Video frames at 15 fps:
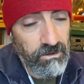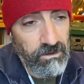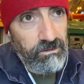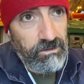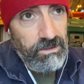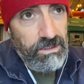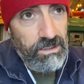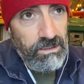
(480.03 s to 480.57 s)

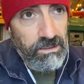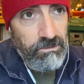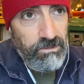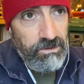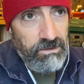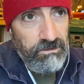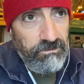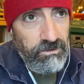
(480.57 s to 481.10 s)
The
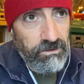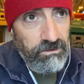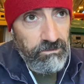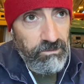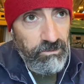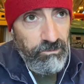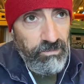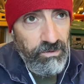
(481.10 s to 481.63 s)
sleepers, I've got to
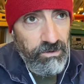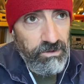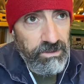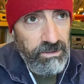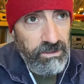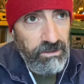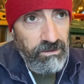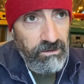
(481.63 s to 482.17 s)

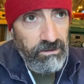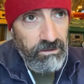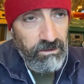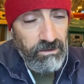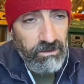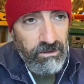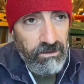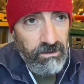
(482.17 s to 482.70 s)

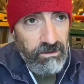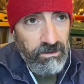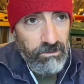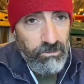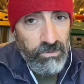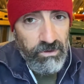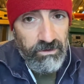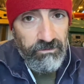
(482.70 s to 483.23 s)

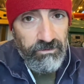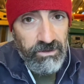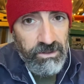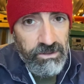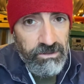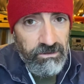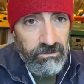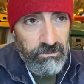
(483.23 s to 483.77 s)

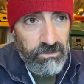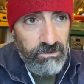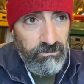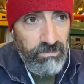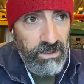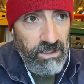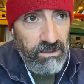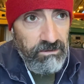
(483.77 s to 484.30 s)
pre-finish them, and
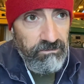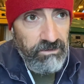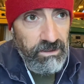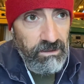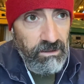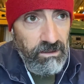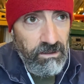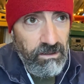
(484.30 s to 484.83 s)
part of that
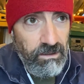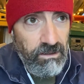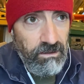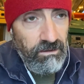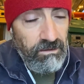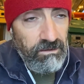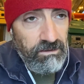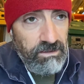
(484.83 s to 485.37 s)

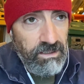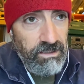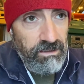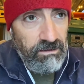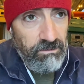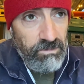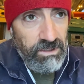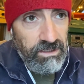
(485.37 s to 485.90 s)
is getting
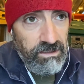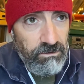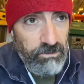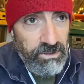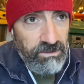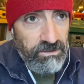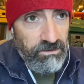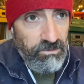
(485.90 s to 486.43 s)
them a little
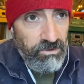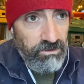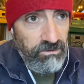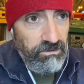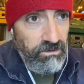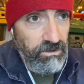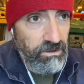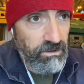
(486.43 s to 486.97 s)
bit smooth,
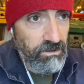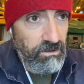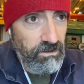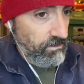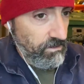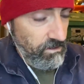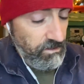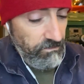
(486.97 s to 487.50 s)

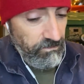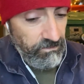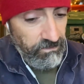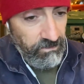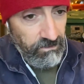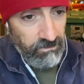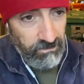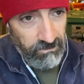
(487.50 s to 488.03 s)
give it
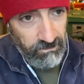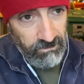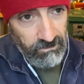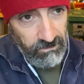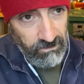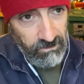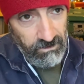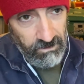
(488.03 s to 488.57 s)
the
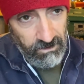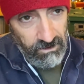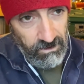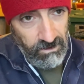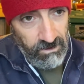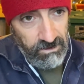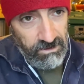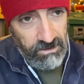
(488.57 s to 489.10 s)

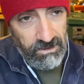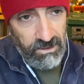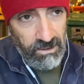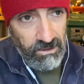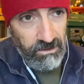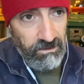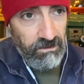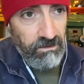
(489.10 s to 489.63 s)

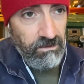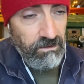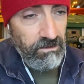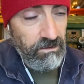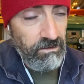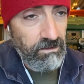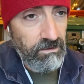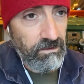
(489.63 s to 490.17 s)
stain,
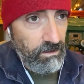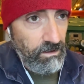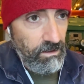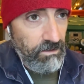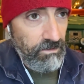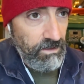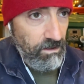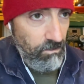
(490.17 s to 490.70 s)

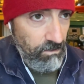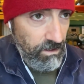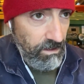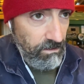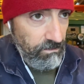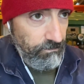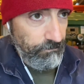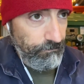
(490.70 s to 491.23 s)
and then I'll cut
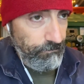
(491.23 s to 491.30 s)
them.